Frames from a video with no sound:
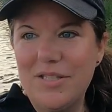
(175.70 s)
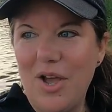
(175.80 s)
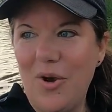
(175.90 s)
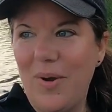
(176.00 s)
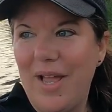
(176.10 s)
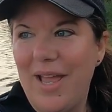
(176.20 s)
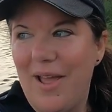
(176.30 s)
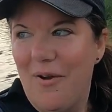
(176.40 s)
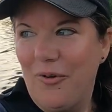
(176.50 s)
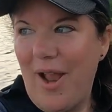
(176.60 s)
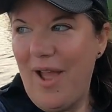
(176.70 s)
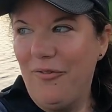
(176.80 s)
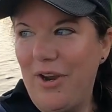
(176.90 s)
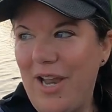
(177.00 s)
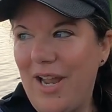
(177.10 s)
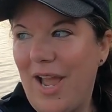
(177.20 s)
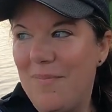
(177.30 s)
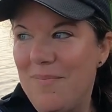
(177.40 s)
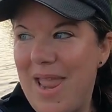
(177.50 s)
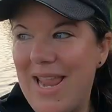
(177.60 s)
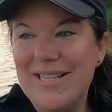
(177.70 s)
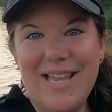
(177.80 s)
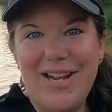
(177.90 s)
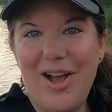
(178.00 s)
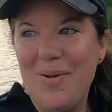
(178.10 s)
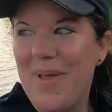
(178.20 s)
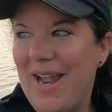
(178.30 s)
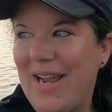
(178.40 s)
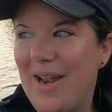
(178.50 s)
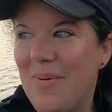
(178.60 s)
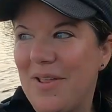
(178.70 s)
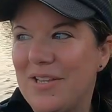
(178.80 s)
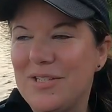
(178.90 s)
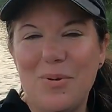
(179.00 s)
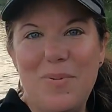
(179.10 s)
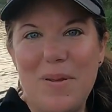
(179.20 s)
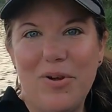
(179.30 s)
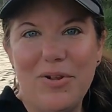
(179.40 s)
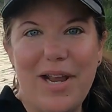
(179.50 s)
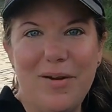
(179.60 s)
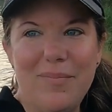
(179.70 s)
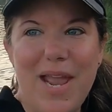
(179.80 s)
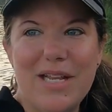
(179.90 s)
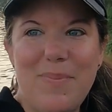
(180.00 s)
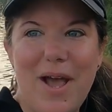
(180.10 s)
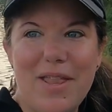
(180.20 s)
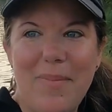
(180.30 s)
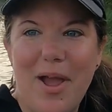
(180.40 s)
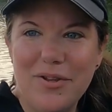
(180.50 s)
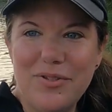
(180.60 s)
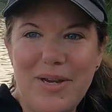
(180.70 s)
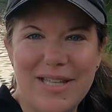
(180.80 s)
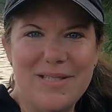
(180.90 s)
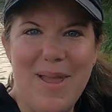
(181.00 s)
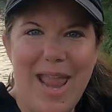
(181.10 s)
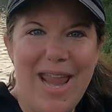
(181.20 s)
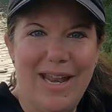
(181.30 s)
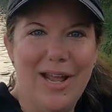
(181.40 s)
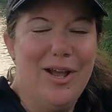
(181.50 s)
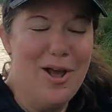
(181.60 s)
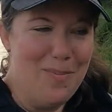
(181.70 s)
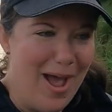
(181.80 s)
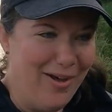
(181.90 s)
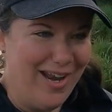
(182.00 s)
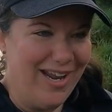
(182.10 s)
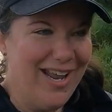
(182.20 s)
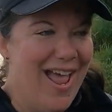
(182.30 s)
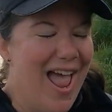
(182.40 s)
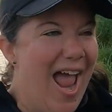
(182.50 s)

So for every amazing comment I get about these where people are like amazed by them, I also get some hate about it.